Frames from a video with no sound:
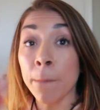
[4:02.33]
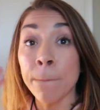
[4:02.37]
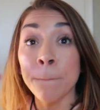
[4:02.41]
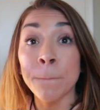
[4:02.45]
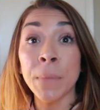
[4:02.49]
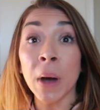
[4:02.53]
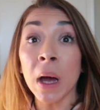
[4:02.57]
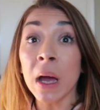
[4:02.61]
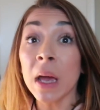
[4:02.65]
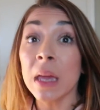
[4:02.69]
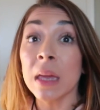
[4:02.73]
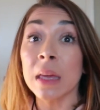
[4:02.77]

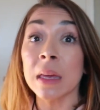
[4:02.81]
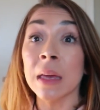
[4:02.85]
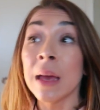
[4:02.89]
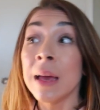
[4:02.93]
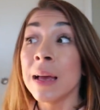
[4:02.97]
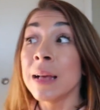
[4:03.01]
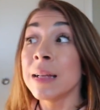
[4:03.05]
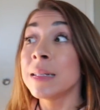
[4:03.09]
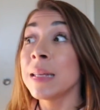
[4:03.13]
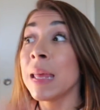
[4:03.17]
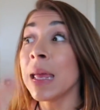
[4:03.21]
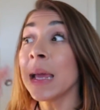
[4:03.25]
bike,
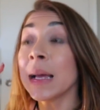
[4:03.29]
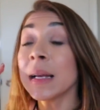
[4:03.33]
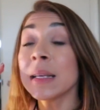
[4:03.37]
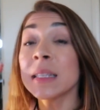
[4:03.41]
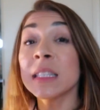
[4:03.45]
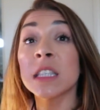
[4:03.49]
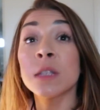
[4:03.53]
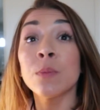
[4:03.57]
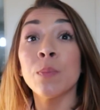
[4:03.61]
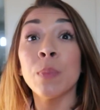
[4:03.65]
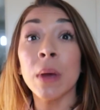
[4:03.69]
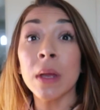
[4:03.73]
take a
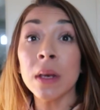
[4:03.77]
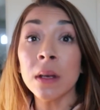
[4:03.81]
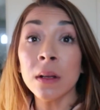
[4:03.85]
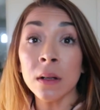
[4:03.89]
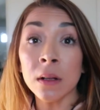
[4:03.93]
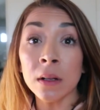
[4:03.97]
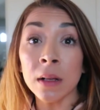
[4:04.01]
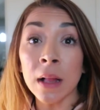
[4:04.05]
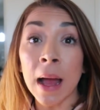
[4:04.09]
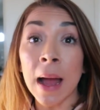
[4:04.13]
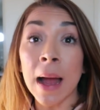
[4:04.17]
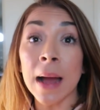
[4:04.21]
spin
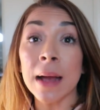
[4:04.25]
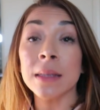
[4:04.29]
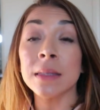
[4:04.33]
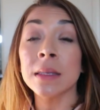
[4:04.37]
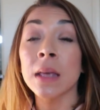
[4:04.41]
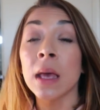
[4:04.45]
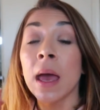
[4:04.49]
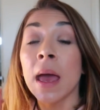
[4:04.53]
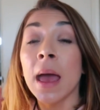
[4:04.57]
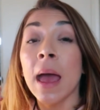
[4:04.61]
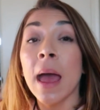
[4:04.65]
class.